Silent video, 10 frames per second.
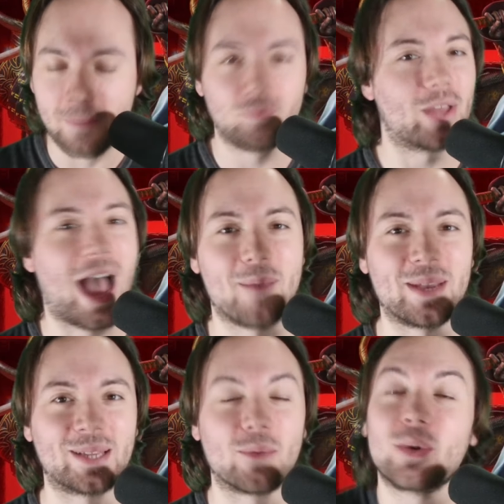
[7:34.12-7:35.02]
I
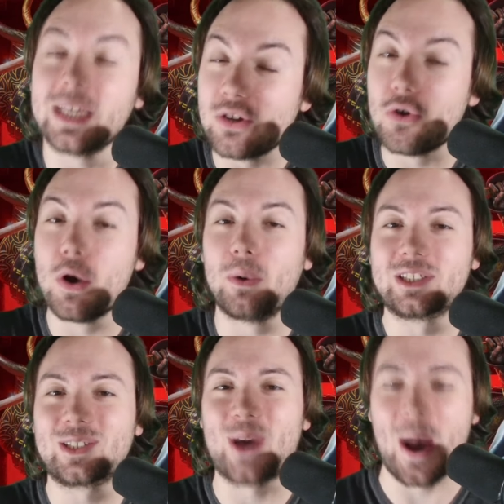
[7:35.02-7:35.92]
mean, we knew it
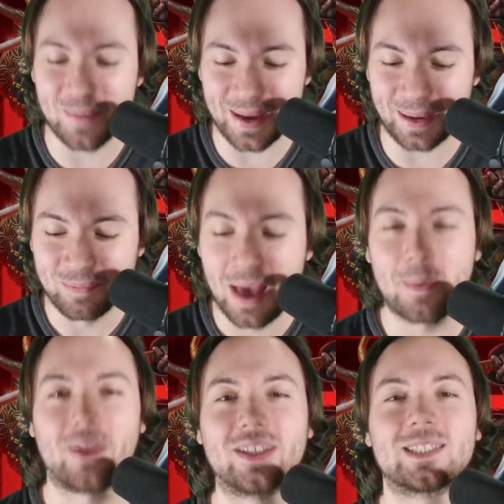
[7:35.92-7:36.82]
was coming,
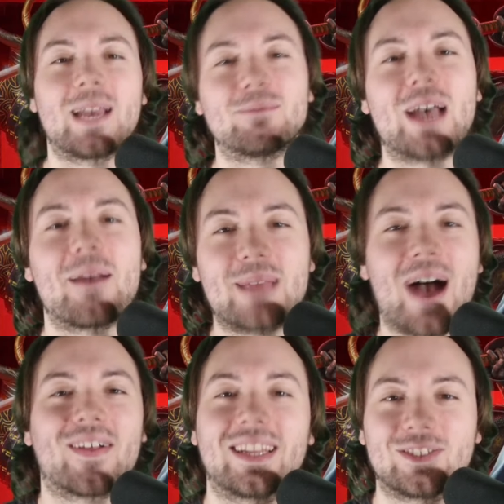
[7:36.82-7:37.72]
but at the same time,
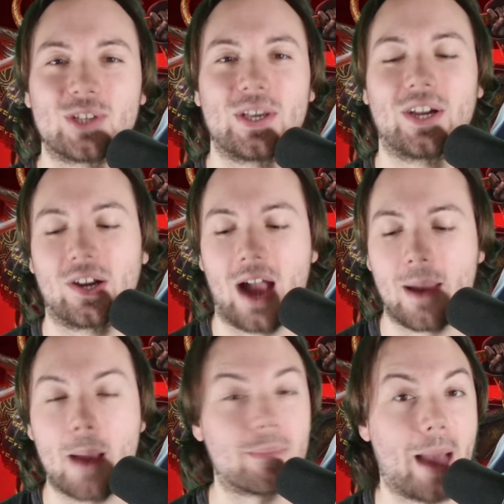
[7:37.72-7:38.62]
now that it's here,
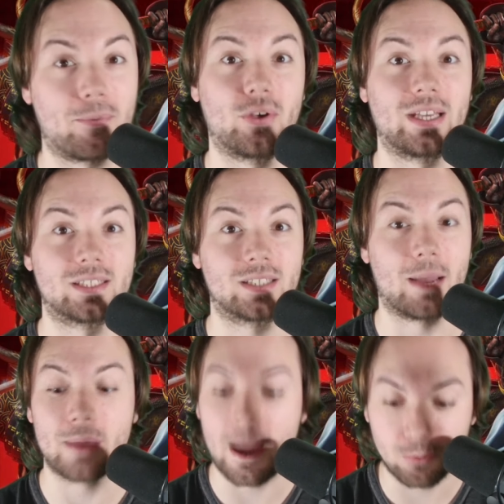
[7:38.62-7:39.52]
I- I'm not pleased.
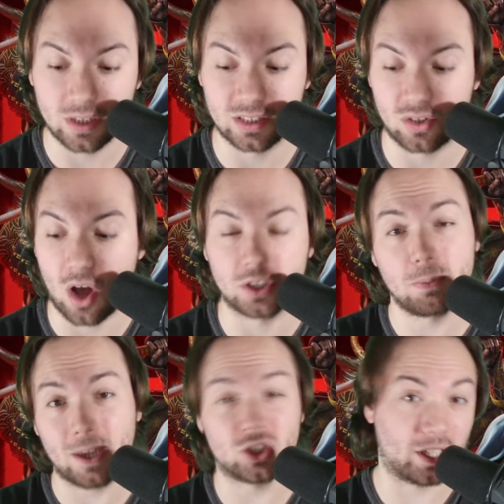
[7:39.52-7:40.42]
I'm not pleased at all,
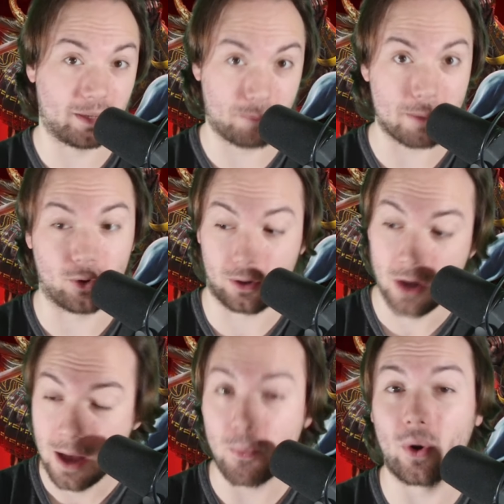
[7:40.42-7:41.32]
especially, and people are
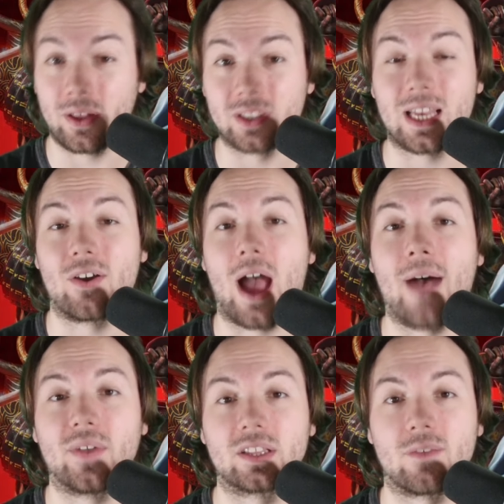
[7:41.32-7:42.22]
pointing this out
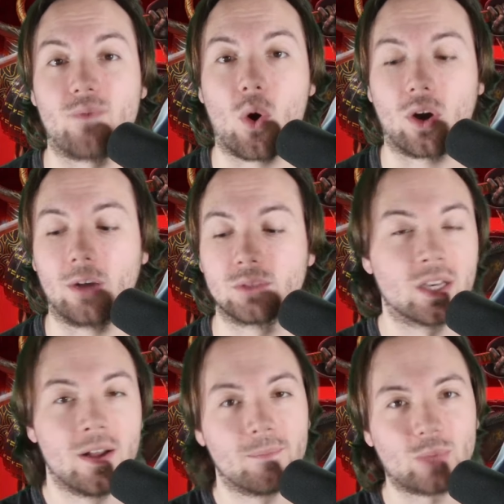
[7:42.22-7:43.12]
on like the forums.
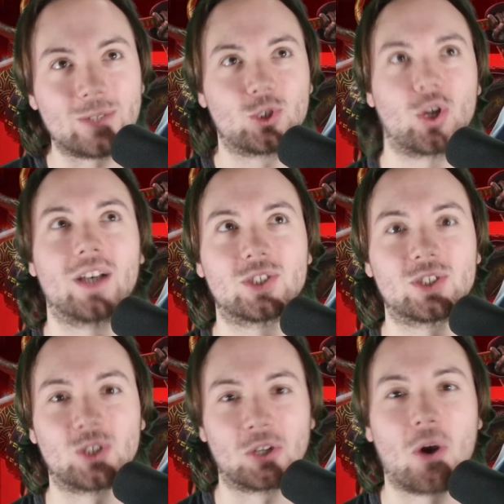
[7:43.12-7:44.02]
They
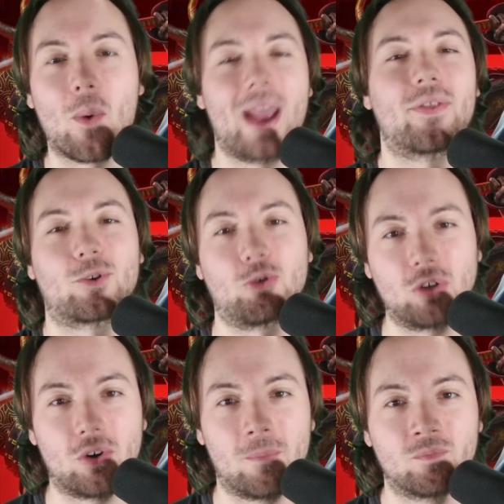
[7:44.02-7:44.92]
just took away the
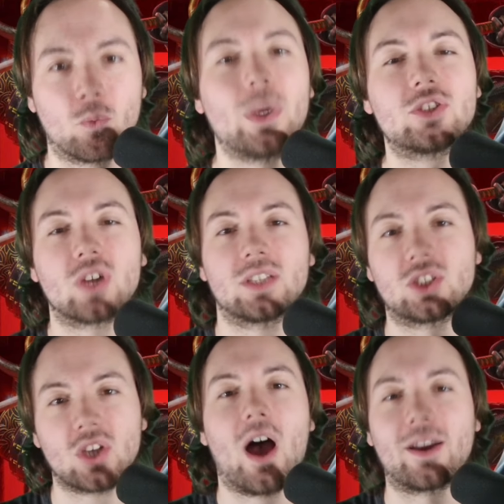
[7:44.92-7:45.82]
crew. We
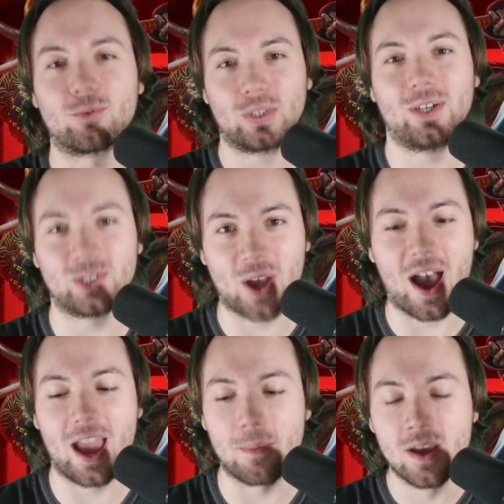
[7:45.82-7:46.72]
just saw in real
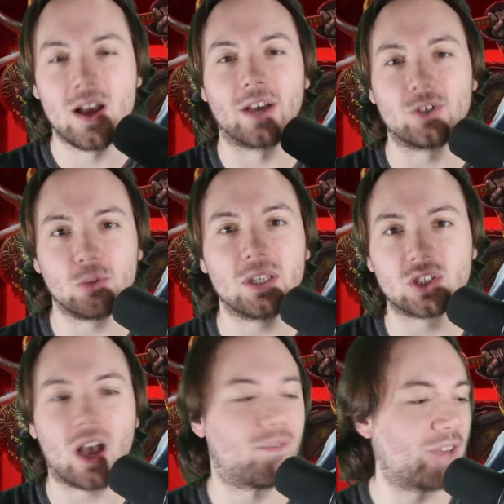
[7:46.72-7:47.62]
time a
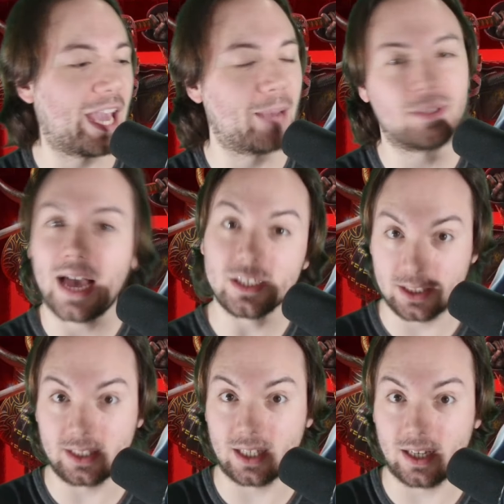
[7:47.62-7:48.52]
Ubisoft game. Yes,
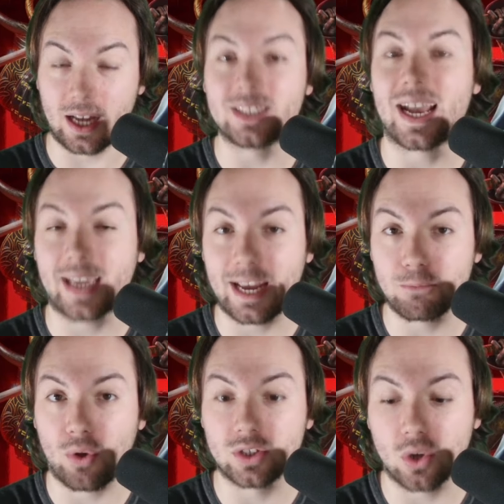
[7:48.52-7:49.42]
it's a, a decade
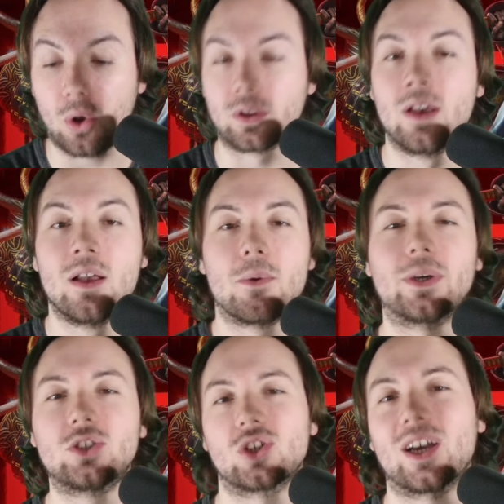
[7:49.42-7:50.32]
plus old, but
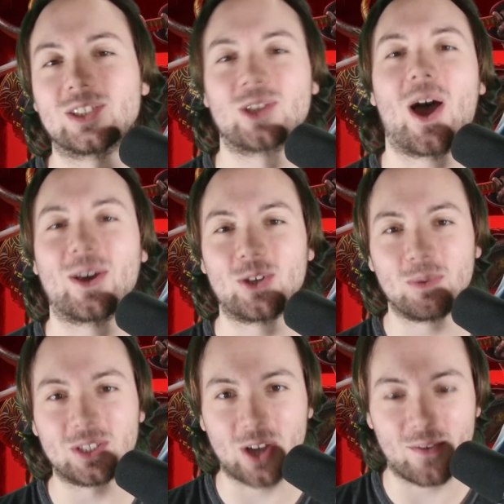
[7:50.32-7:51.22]
we just saw a
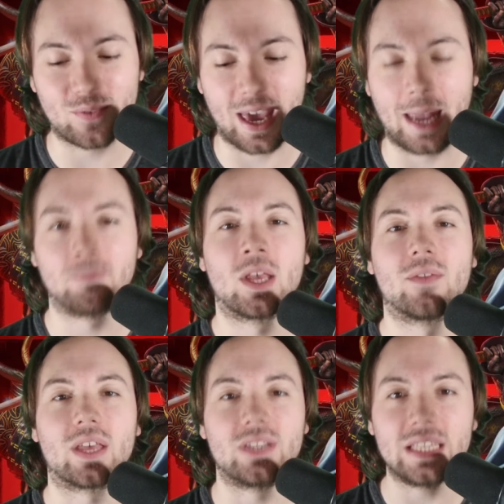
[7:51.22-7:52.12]
Ubisoft game
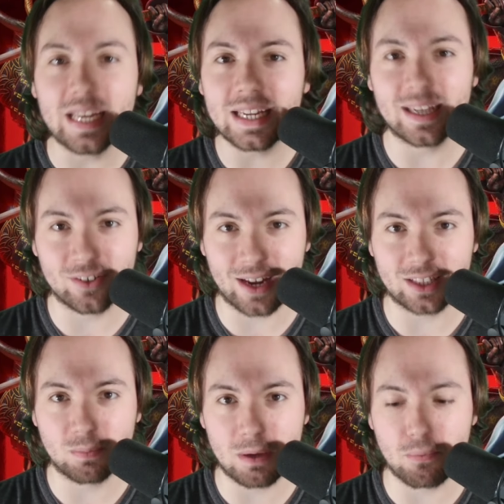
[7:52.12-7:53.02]
that needed
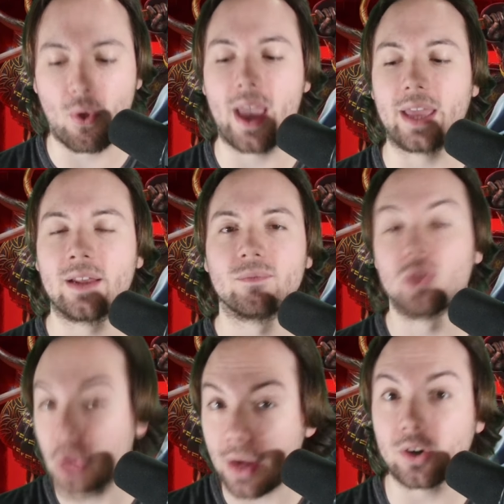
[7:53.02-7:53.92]
internet to be played
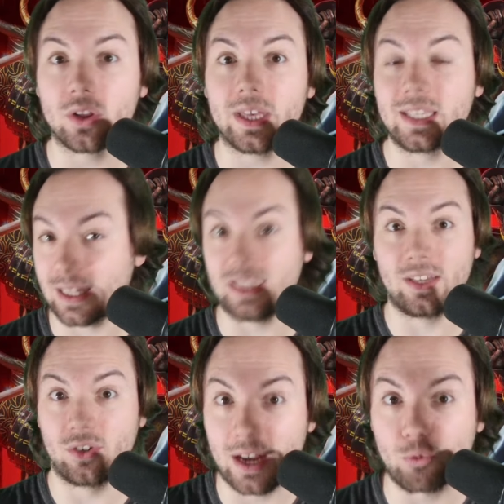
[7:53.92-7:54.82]
literally get the
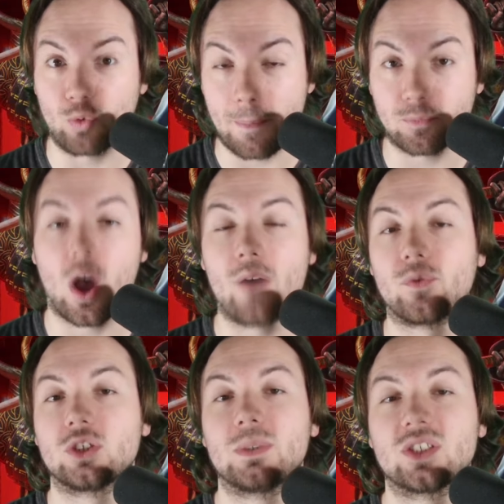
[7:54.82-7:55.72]
internet ripped off,
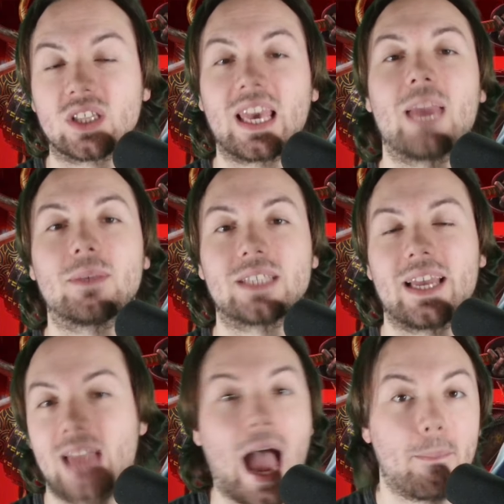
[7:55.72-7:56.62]
which means the game is
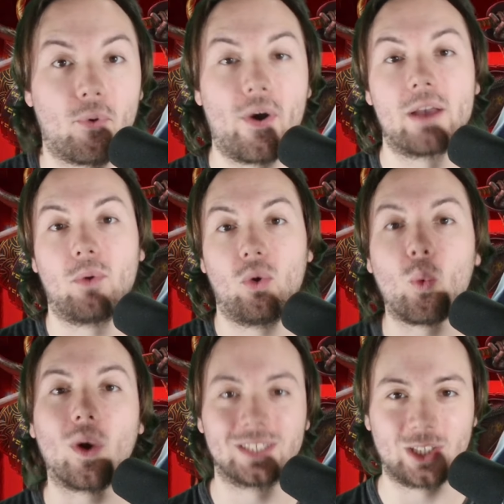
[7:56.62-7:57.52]
not playable
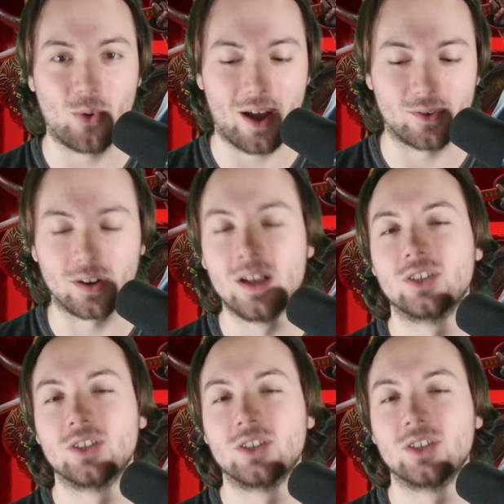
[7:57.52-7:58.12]
whatsoever.